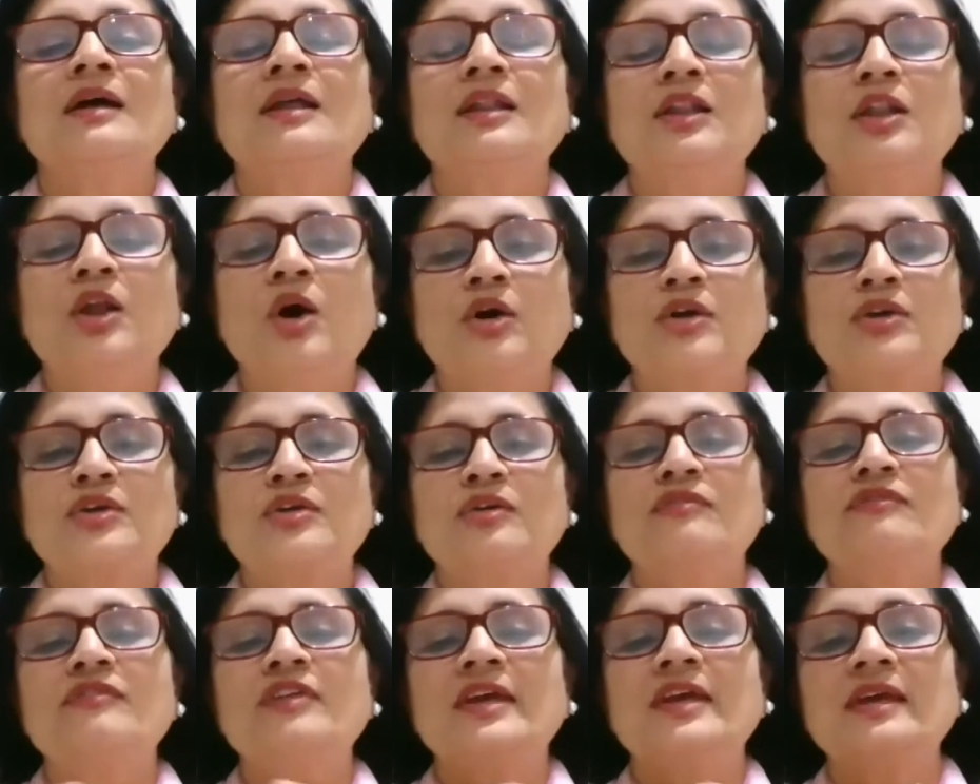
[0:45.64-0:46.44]
lock
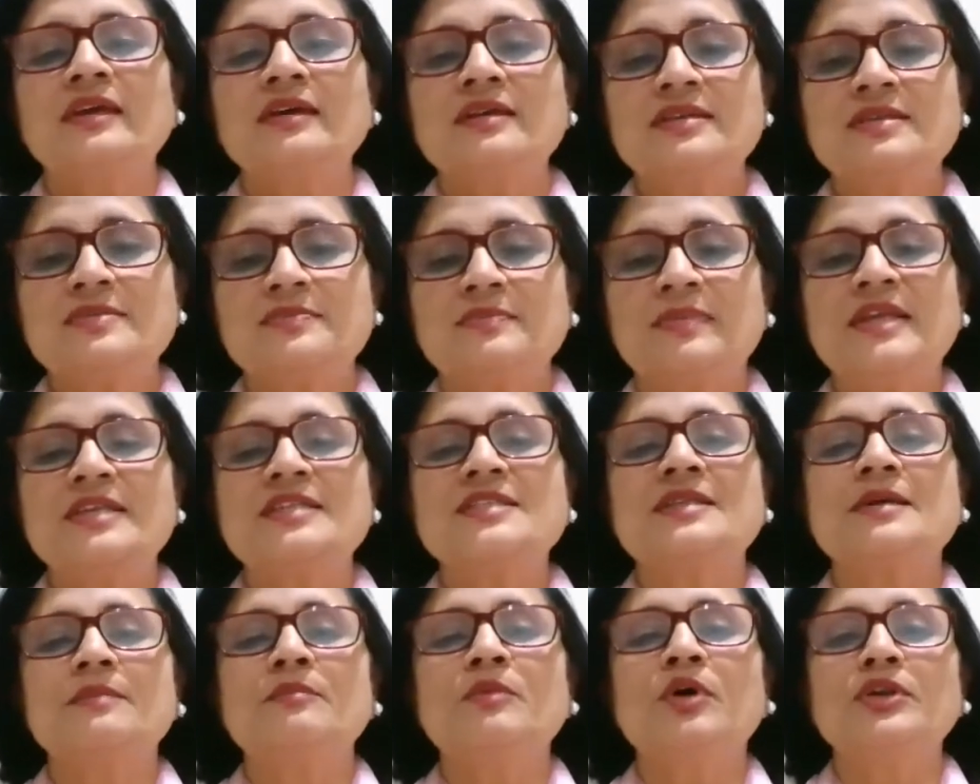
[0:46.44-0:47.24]
your fingers,
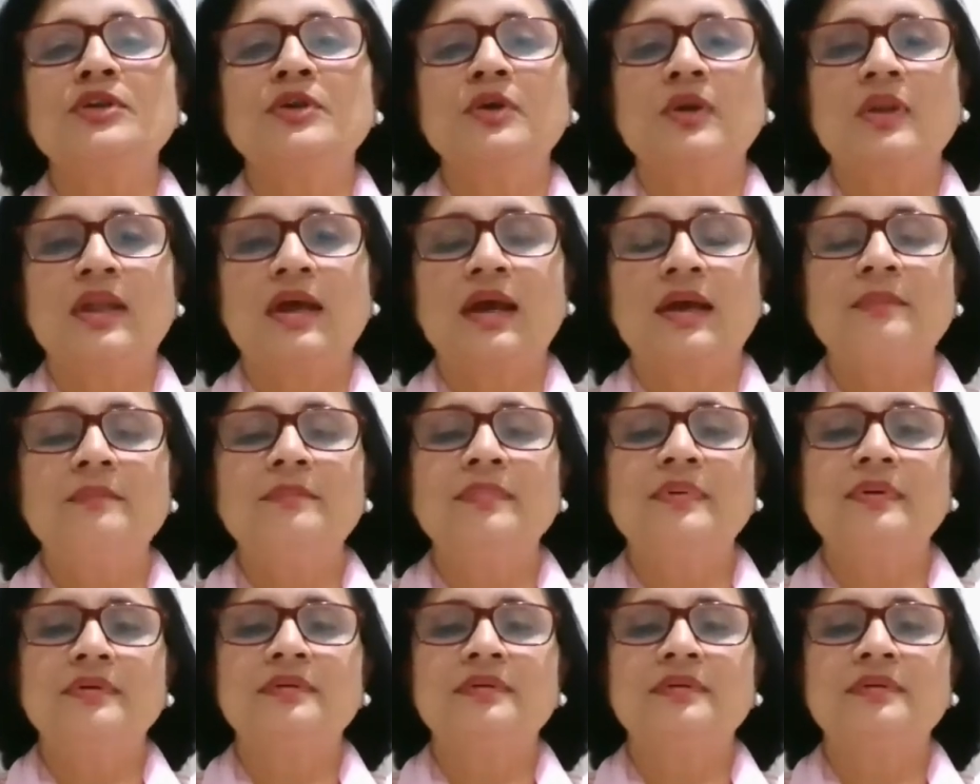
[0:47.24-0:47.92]
place them on your lap,